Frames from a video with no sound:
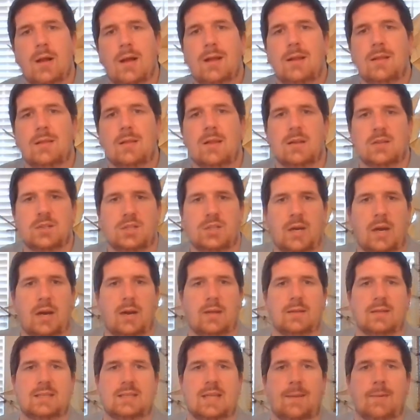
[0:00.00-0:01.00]
sharing
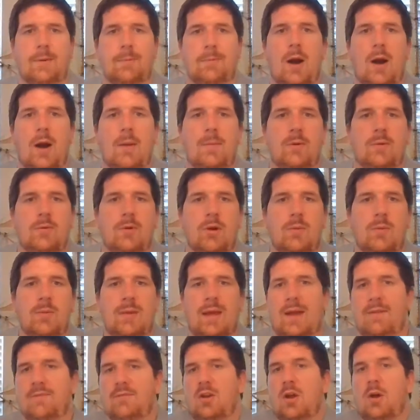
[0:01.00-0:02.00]
the same apartment room that
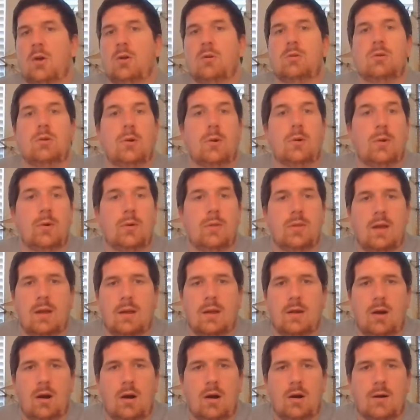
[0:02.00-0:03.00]
have no clue who they
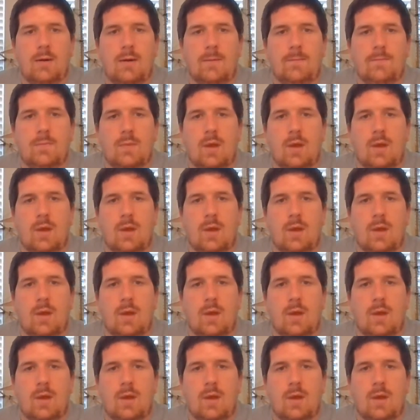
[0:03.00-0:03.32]
are.